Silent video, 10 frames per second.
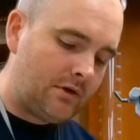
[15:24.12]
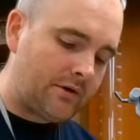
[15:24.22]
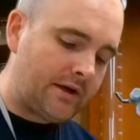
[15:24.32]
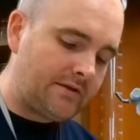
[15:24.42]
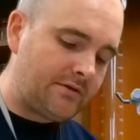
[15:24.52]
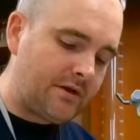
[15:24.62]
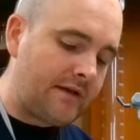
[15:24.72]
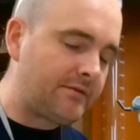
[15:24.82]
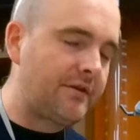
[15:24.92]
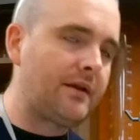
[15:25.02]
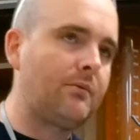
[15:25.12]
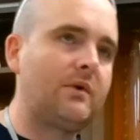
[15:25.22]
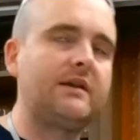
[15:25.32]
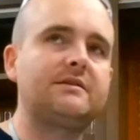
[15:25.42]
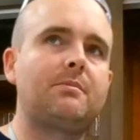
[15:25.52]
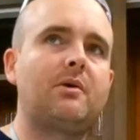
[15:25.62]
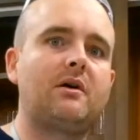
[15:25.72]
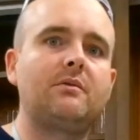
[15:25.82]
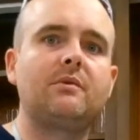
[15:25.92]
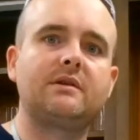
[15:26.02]
Okay, so you have to think, what is the
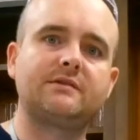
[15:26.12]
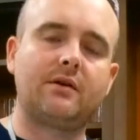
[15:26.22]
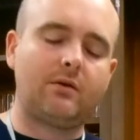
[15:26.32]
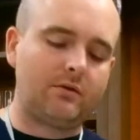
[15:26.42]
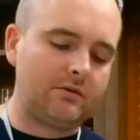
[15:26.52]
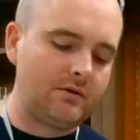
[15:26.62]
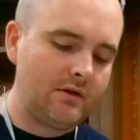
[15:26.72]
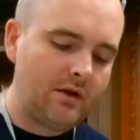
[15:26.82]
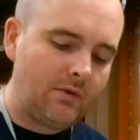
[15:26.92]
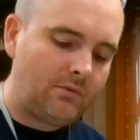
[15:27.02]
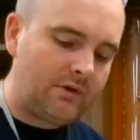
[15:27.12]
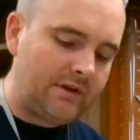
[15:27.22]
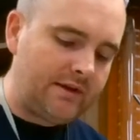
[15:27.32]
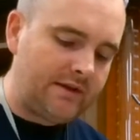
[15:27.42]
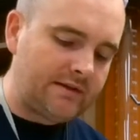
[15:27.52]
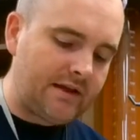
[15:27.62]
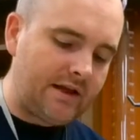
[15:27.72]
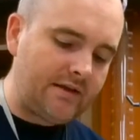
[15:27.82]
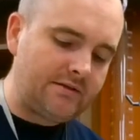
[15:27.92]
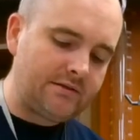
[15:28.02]
part, what is the whole? Well, in this
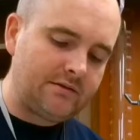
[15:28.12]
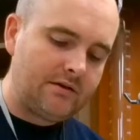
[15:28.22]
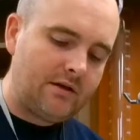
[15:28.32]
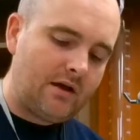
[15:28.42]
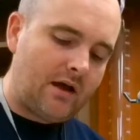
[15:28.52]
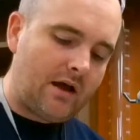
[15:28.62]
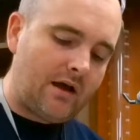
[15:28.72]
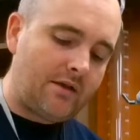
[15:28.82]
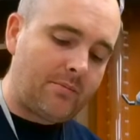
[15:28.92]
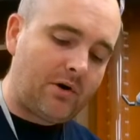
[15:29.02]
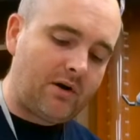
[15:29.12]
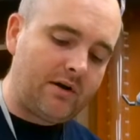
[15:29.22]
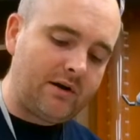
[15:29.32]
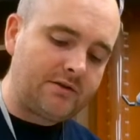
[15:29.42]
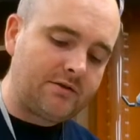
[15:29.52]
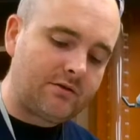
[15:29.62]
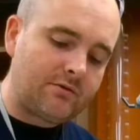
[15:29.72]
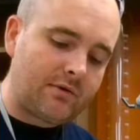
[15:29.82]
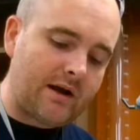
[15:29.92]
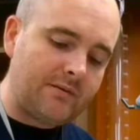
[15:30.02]
case, the part is your
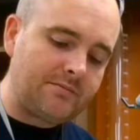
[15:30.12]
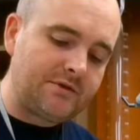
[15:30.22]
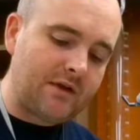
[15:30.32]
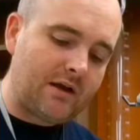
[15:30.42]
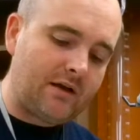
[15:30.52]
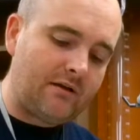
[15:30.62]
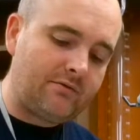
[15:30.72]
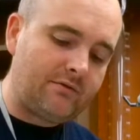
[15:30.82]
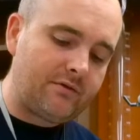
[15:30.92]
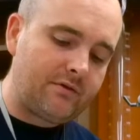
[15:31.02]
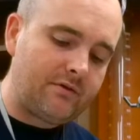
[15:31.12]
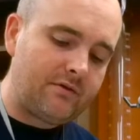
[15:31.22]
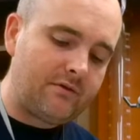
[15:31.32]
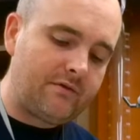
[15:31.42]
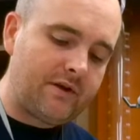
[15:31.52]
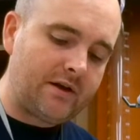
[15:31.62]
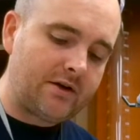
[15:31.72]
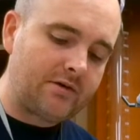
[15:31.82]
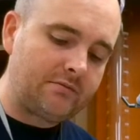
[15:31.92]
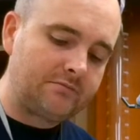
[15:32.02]
grams of
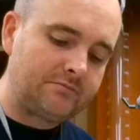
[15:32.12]
vinegar,